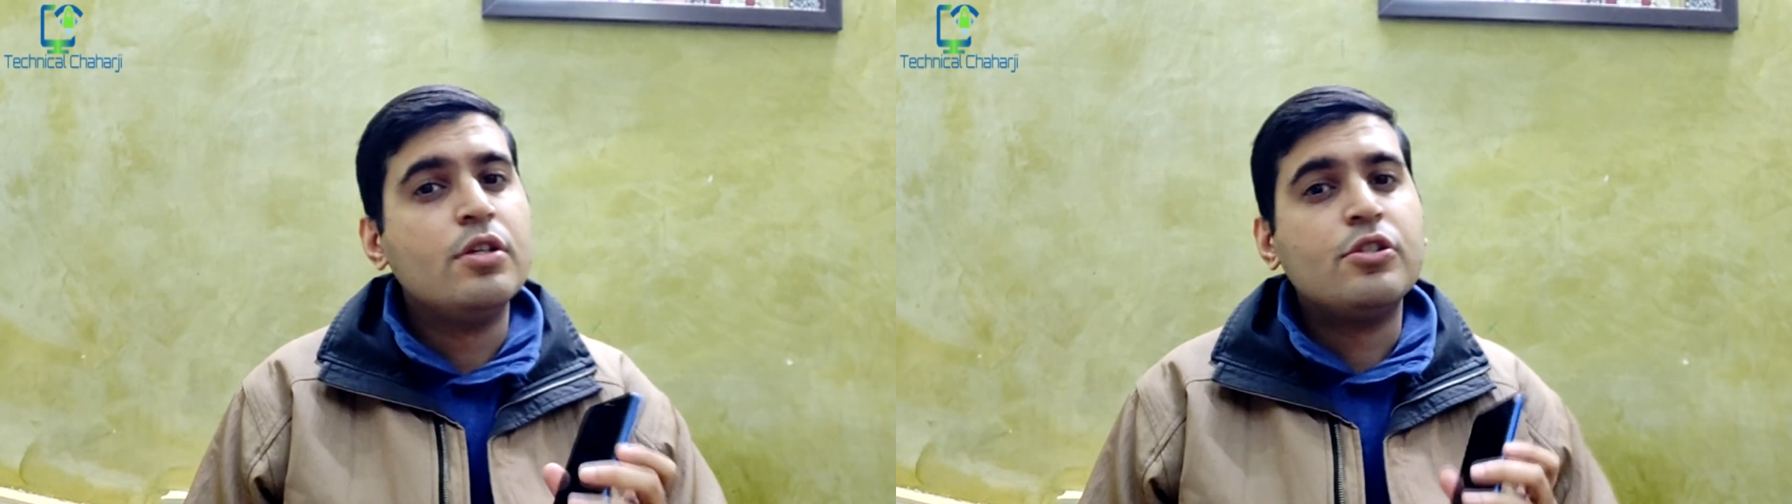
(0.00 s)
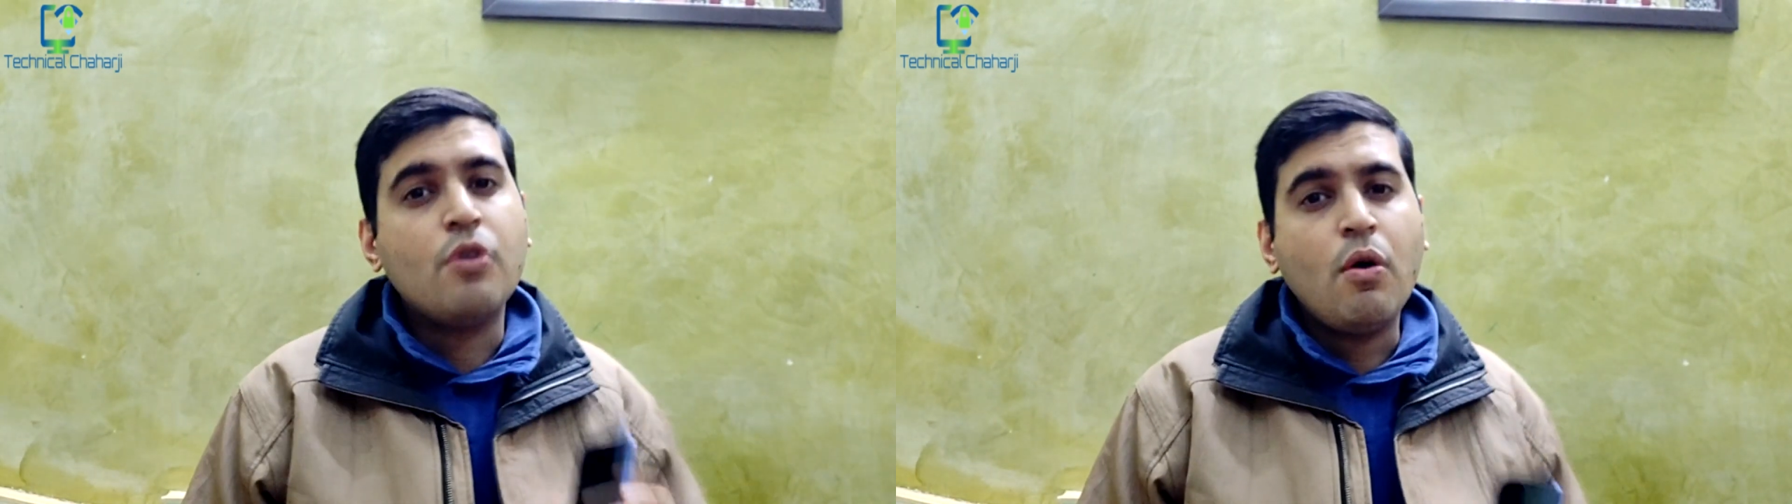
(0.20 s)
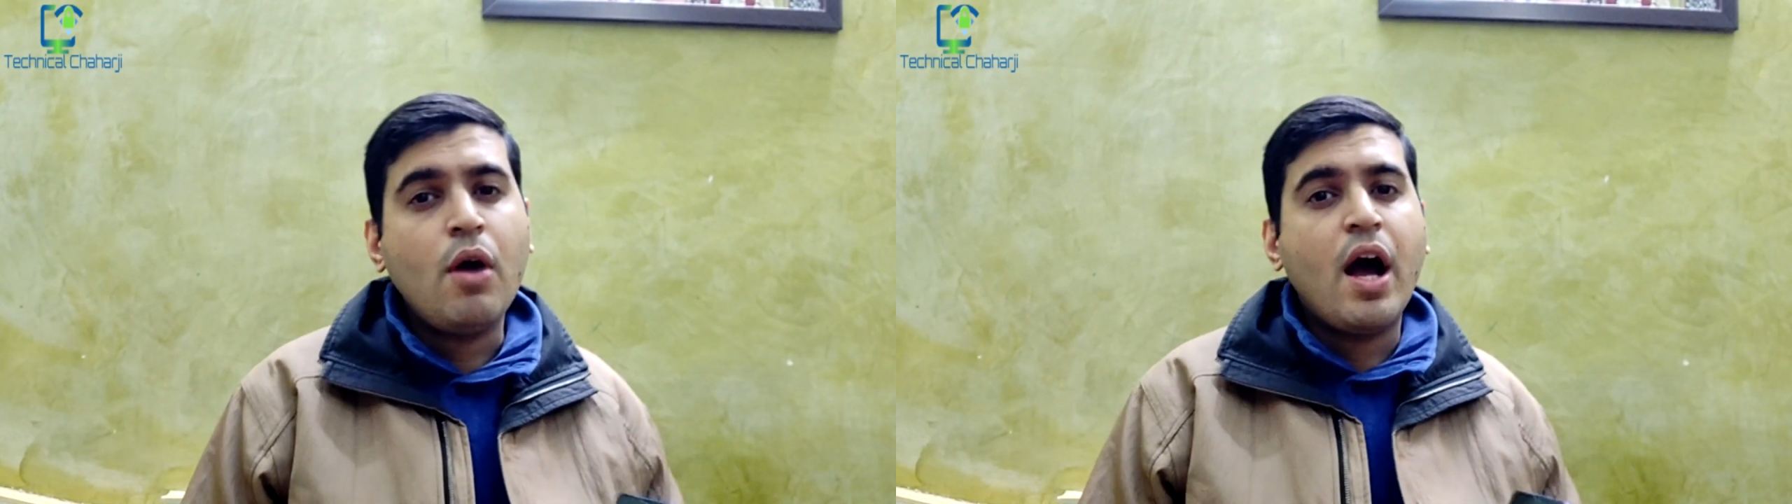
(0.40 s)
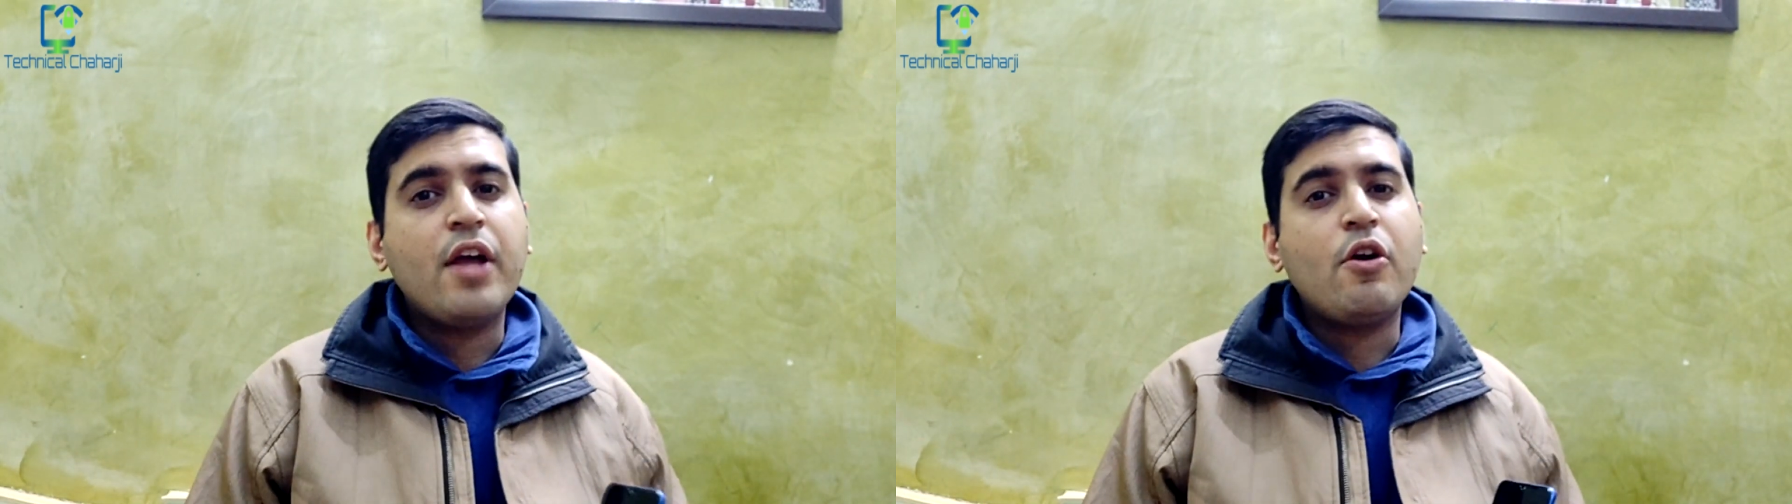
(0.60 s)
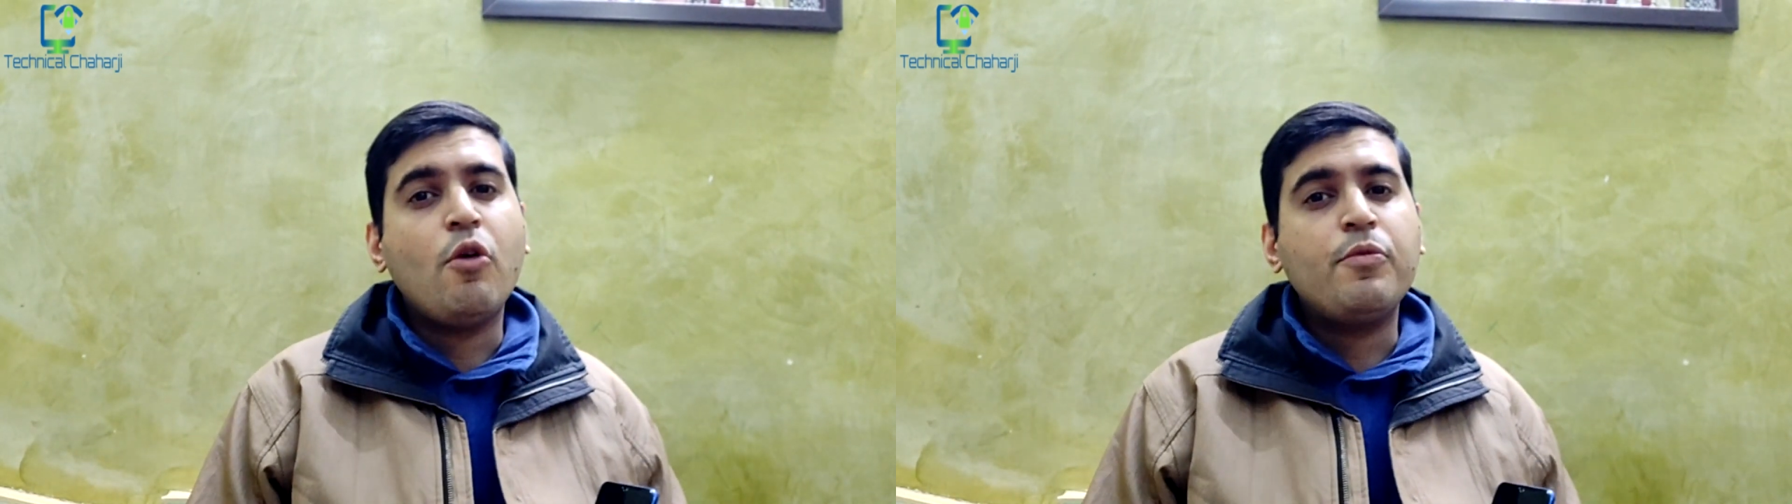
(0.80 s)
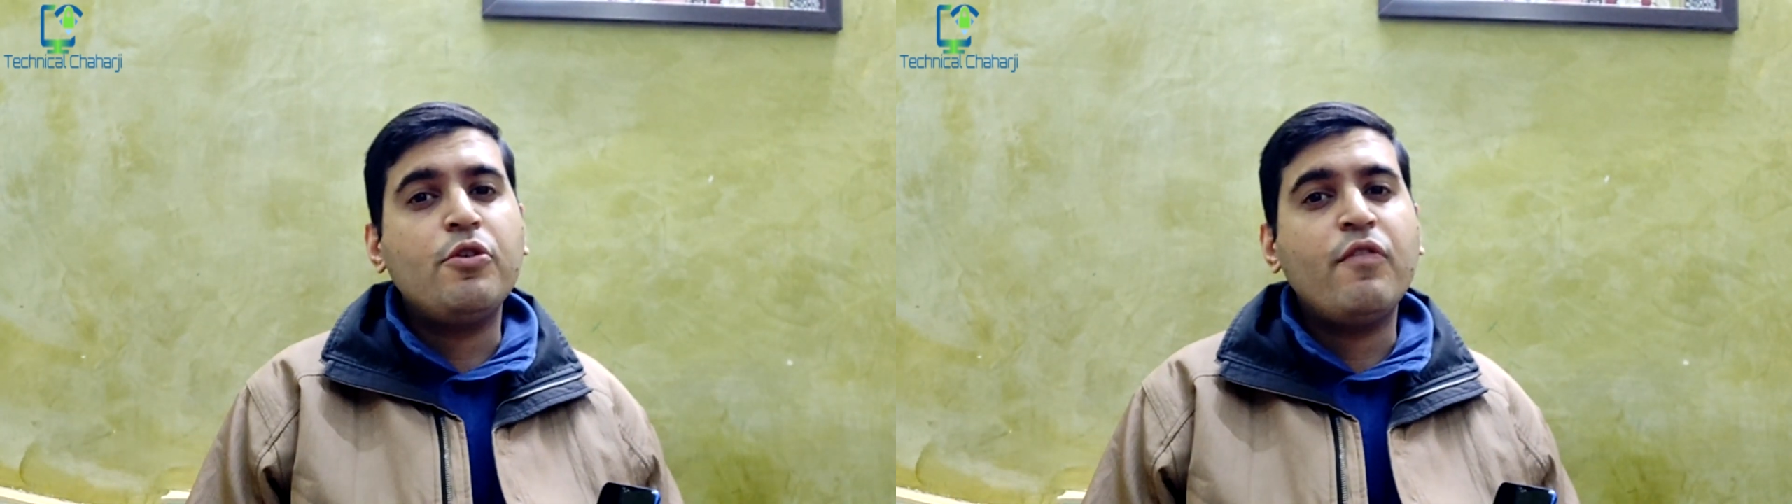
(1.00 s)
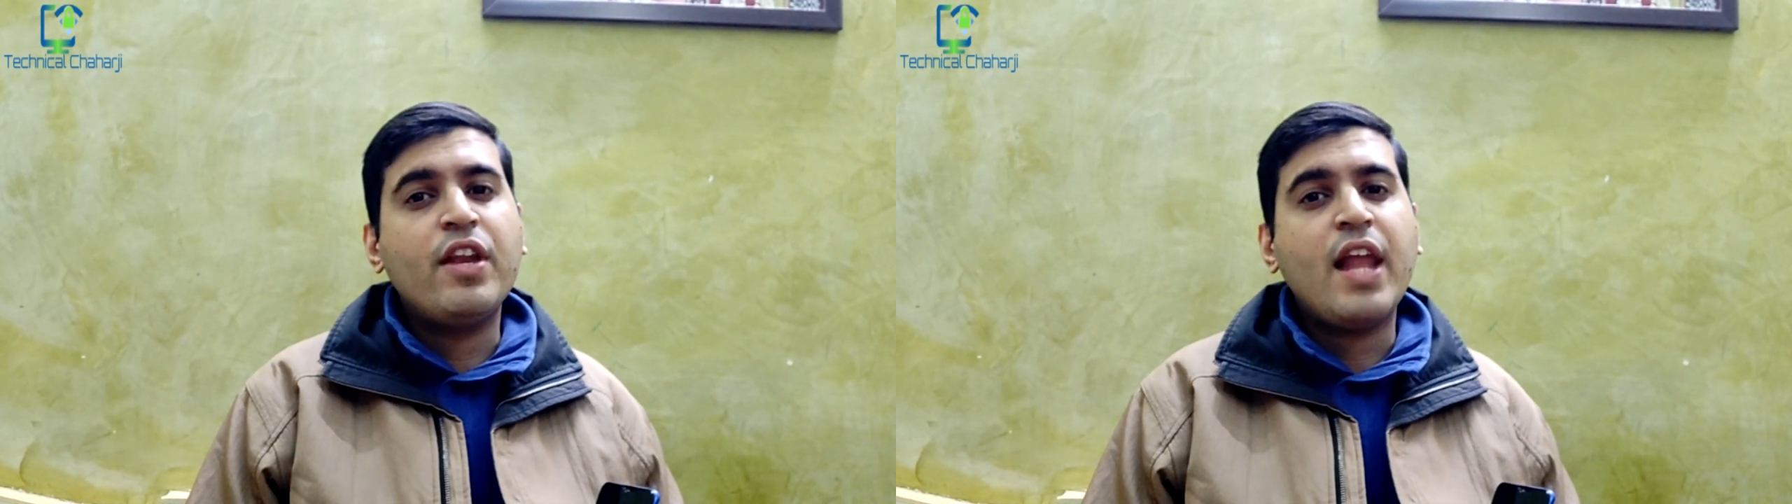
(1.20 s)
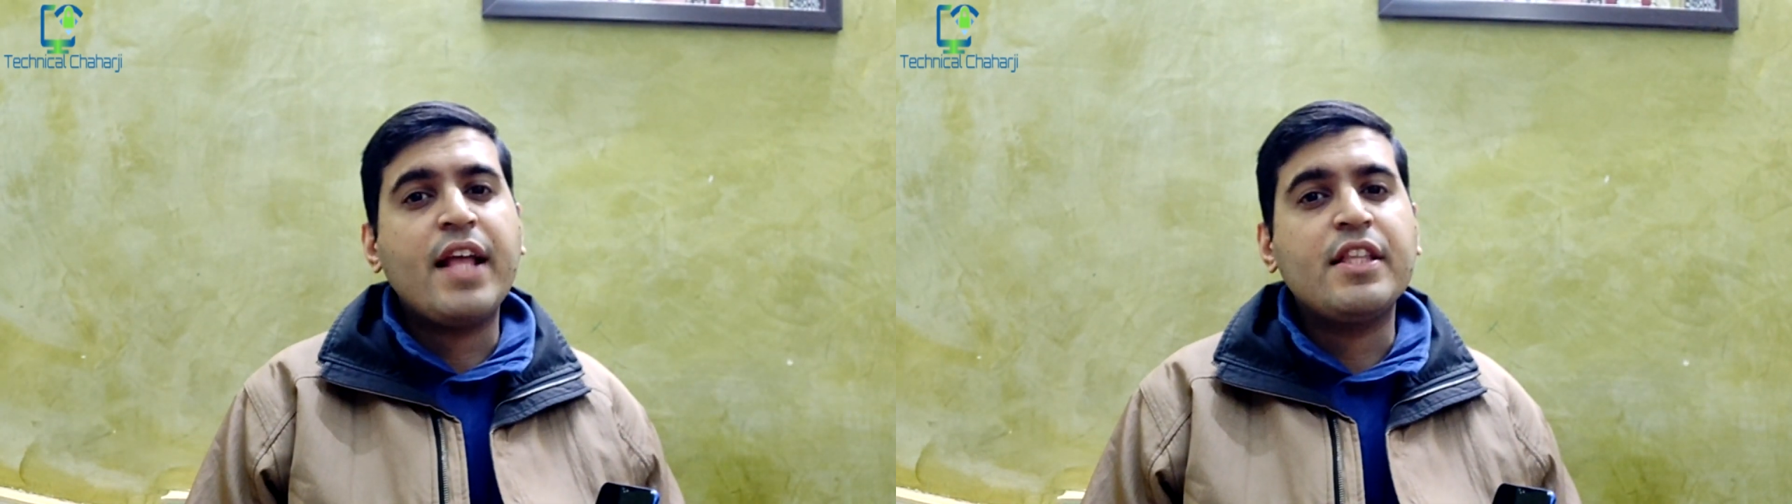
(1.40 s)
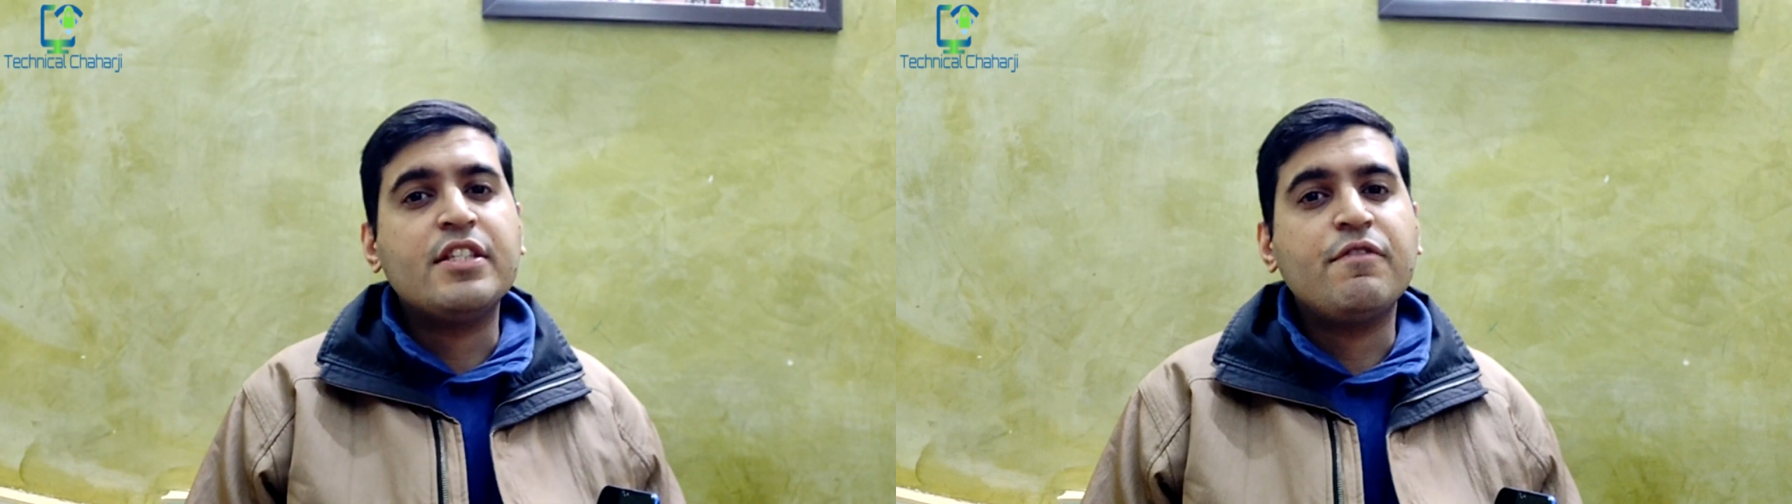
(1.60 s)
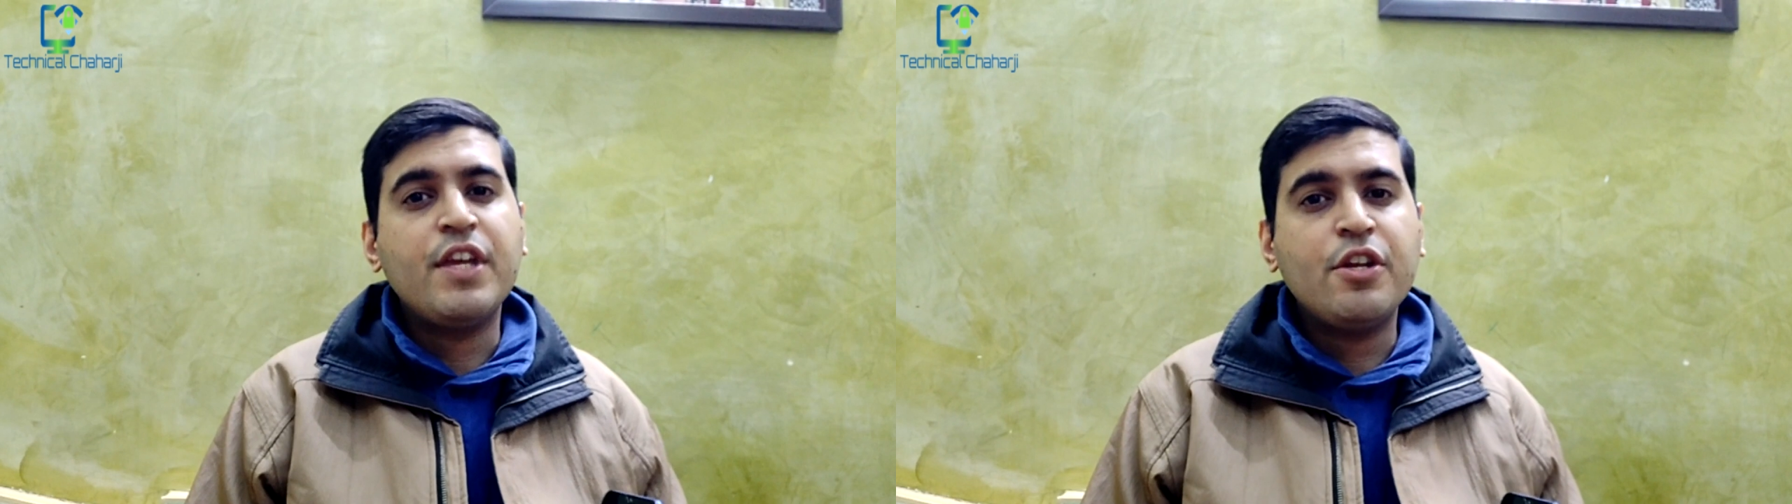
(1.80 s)
So I hope you will like
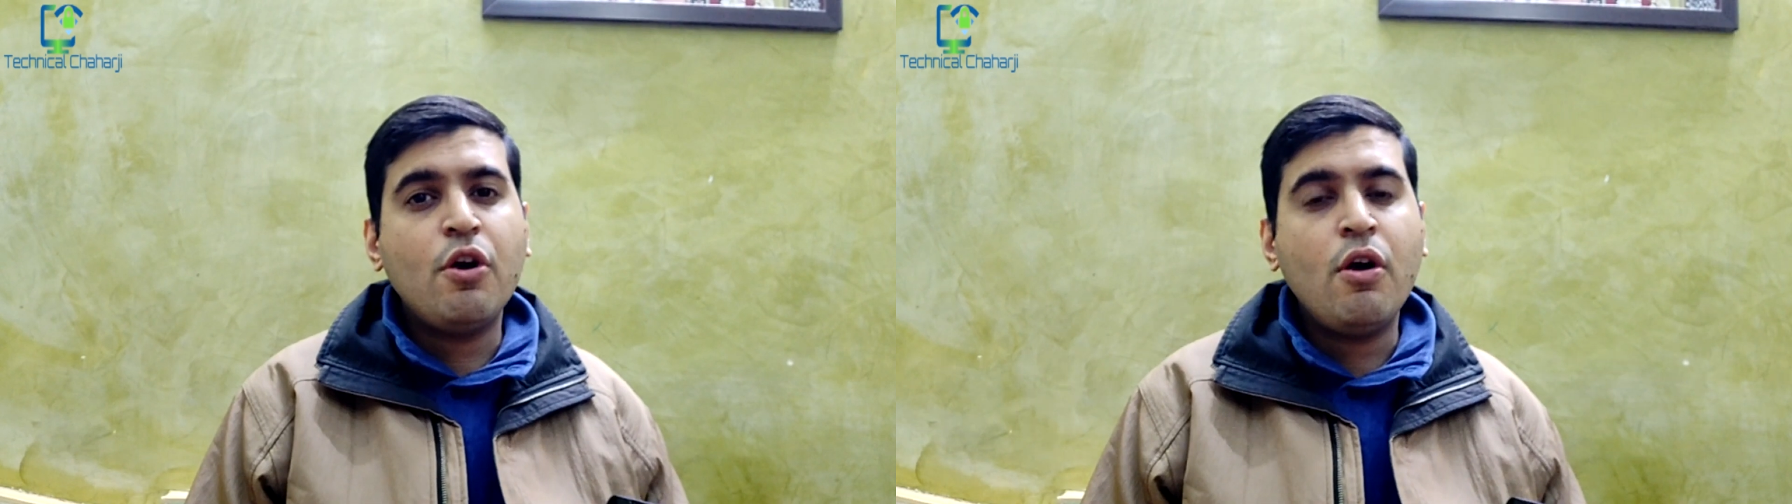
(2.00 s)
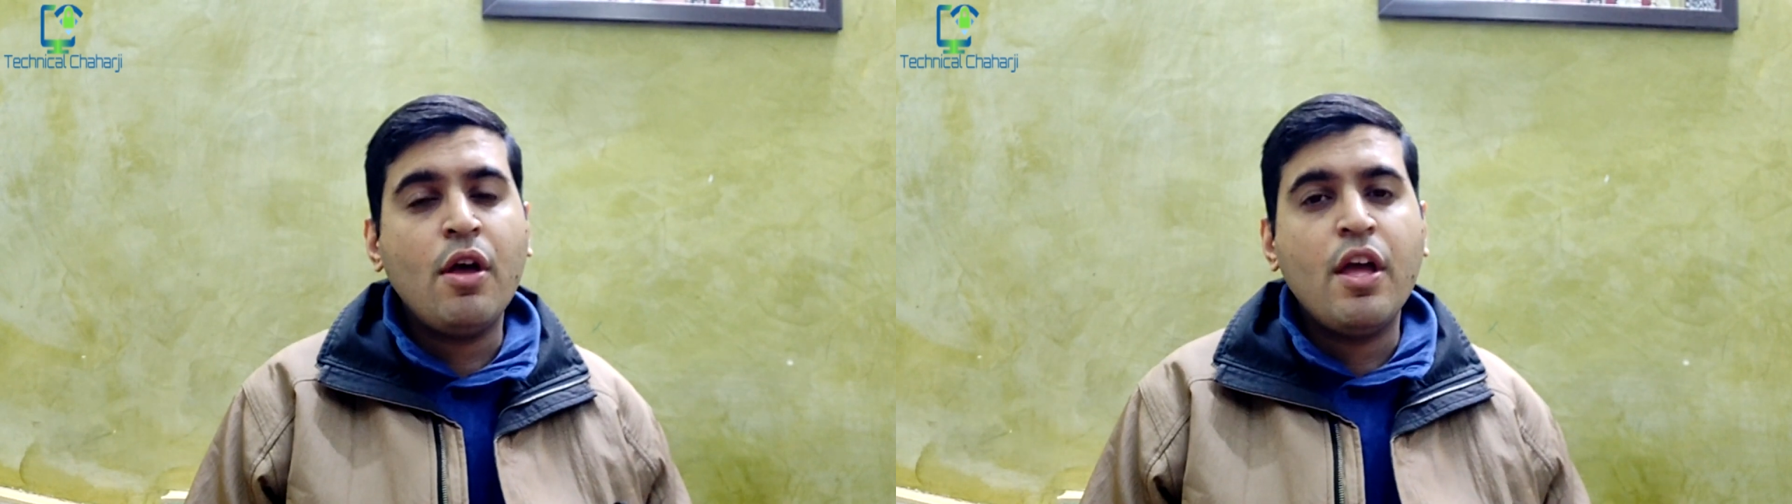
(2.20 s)
this video.